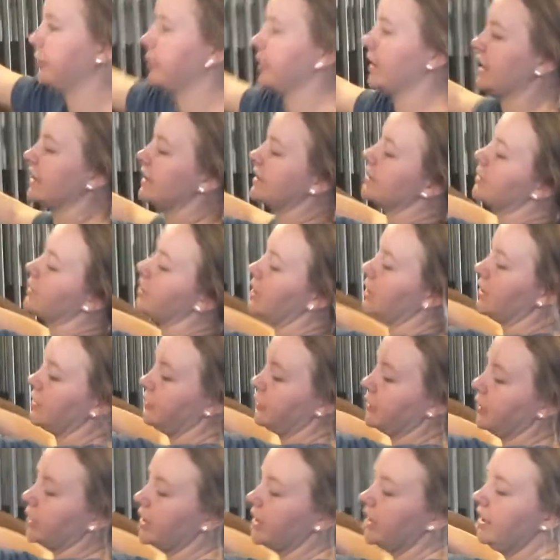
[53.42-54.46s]
wanting to look
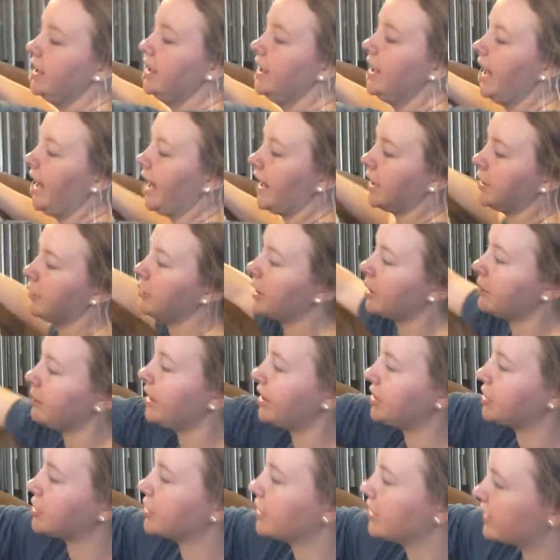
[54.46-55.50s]
for. And you want to
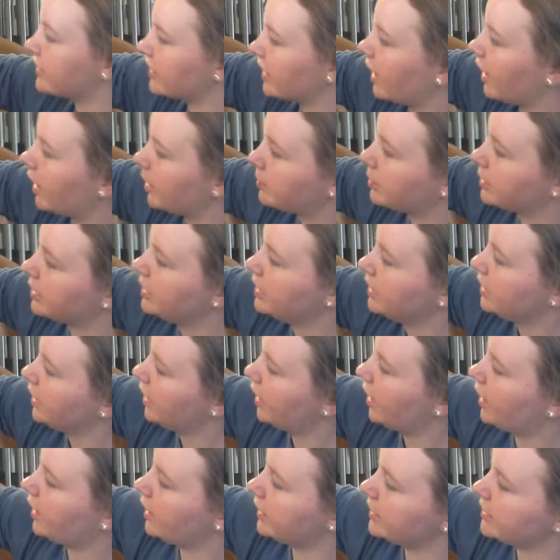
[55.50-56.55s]
make sure it's up
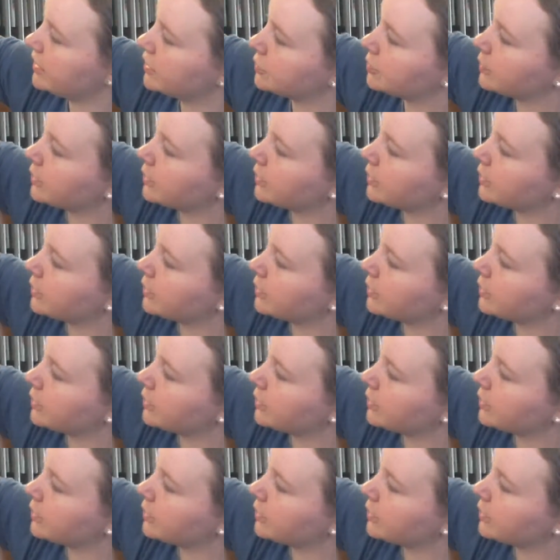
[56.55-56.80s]
on his